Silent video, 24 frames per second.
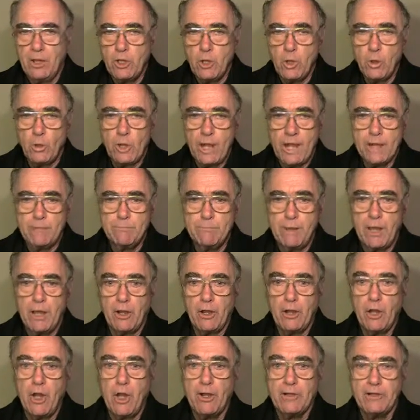You can be a
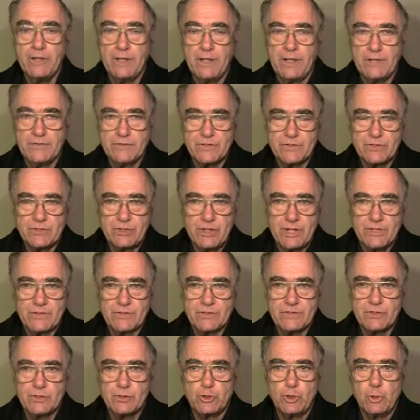god, he
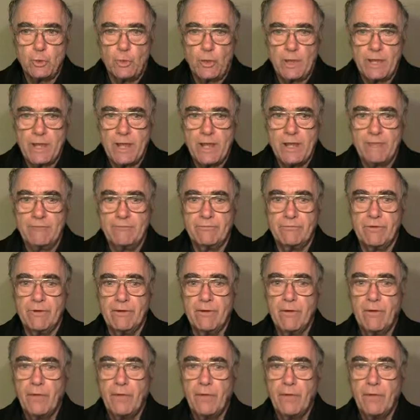suggests to Eve.